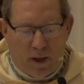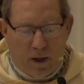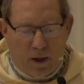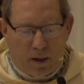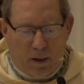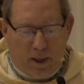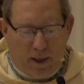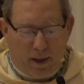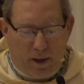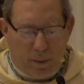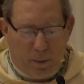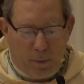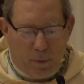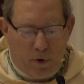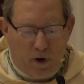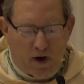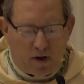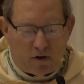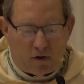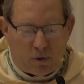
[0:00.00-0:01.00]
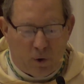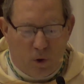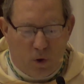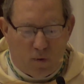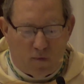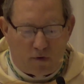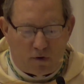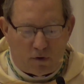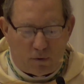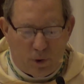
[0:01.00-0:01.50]
like a bridge
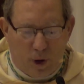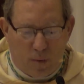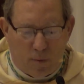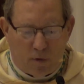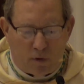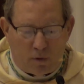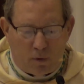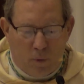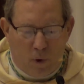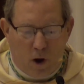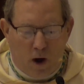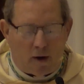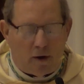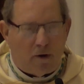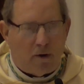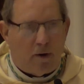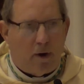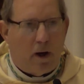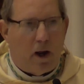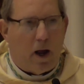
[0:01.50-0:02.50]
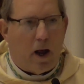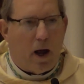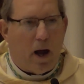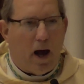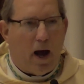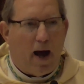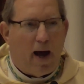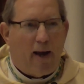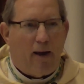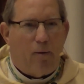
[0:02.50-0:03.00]
over troubled water,
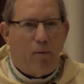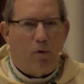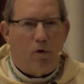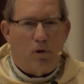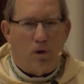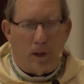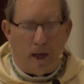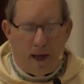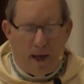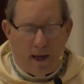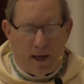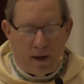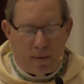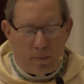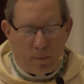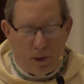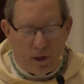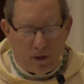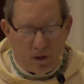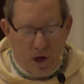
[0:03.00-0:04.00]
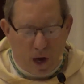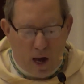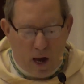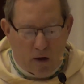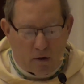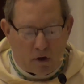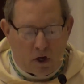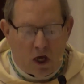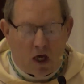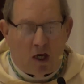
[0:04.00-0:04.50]
I will lay me
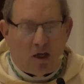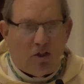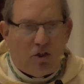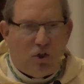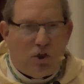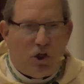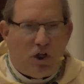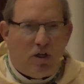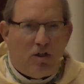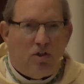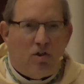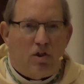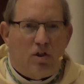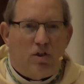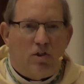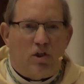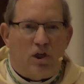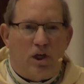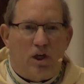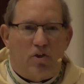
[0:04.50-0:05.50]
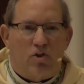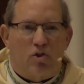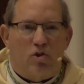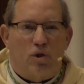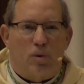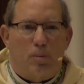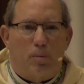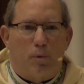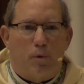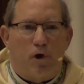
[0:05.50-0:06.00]
down. Jesus is
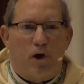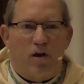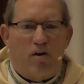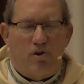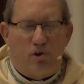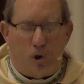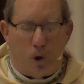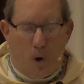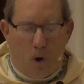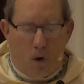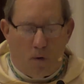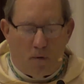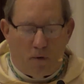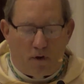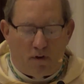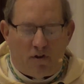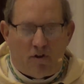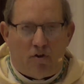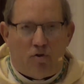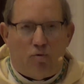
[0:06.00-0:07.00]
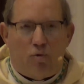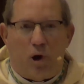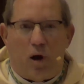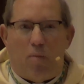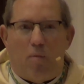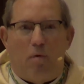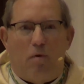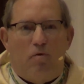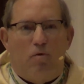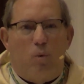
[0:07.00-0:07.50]
the bridge over this
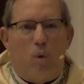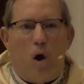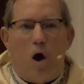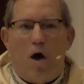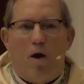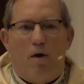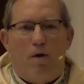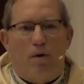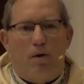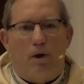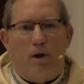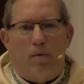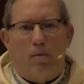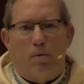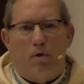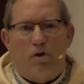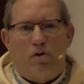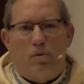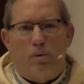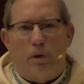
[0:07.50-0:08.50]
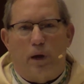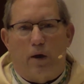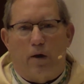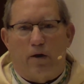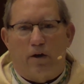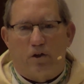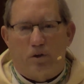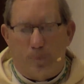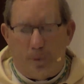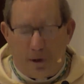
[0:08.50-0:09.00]
troubled water in which we are
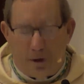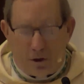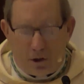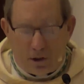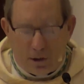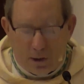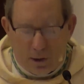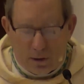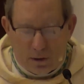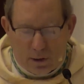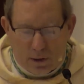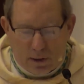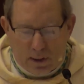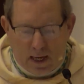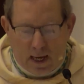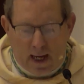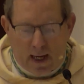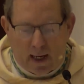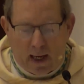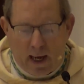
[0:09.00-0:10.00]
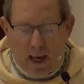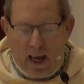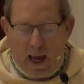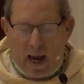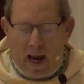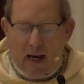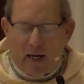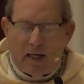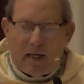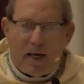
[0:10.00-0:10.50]
experiencing today.
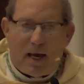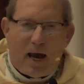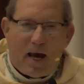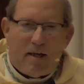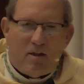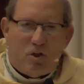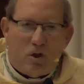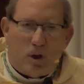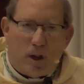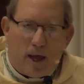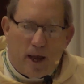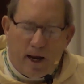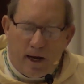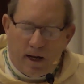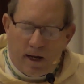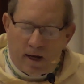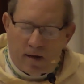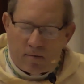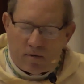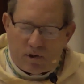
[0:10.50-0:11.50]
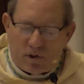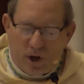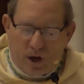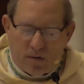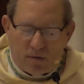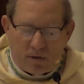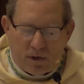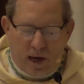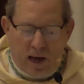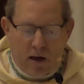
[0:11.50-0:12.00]
And he has laid
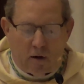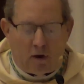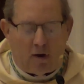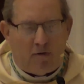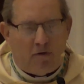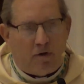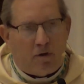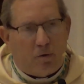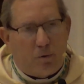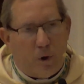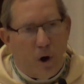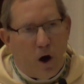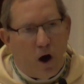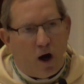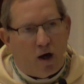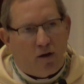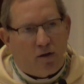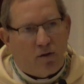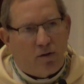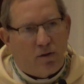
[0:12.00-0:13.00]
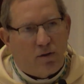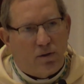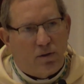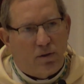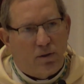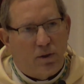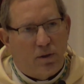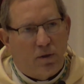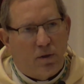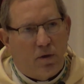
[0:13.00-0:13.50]
himself down on the
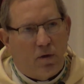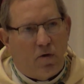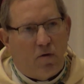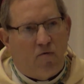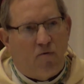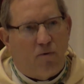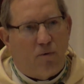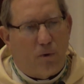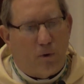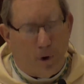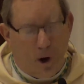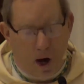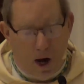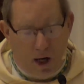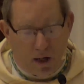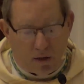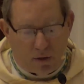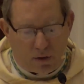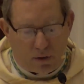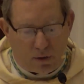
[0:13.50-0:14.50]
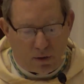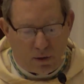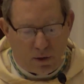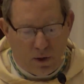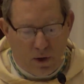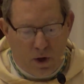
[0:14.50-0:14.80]
cross for us